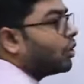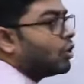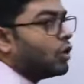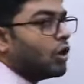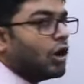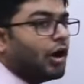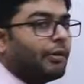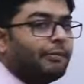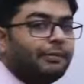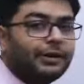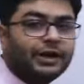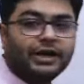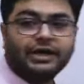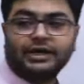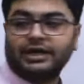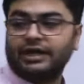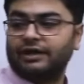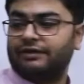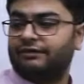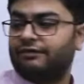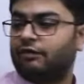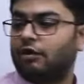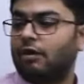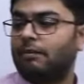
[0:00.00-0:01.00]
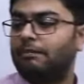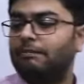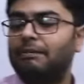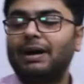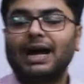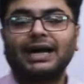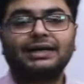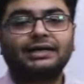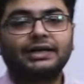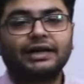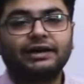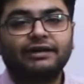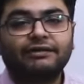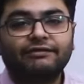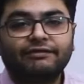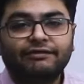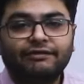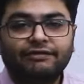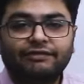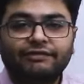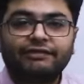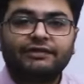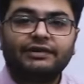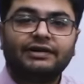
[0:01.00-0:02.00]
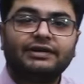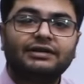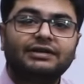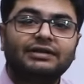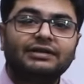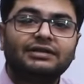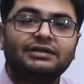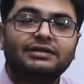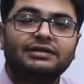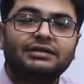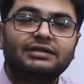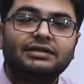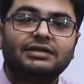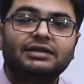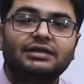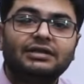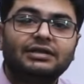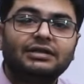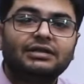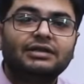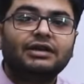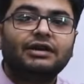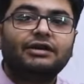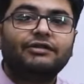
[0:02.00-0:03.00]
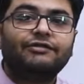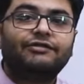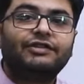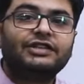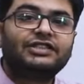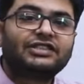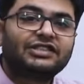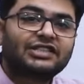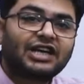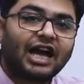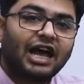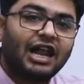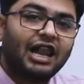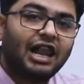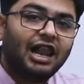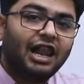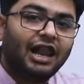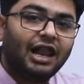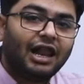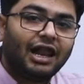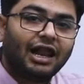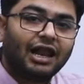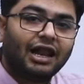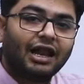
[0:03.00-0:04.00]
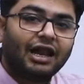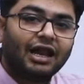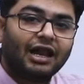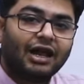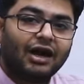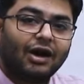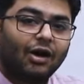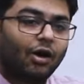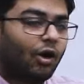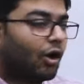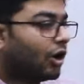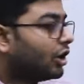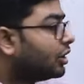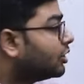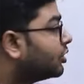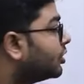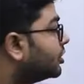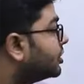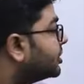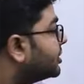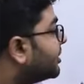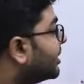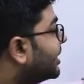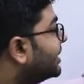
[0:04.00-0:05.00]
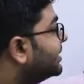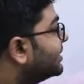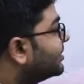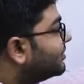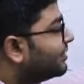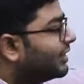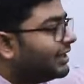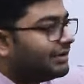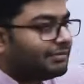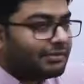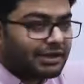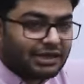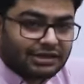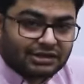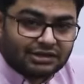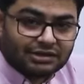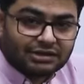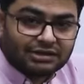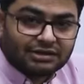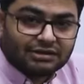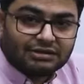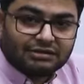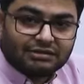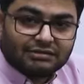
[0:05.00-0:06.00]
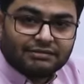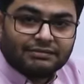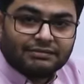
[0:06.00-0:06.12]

cooperative, combative, fiscal, all those trends will emerge,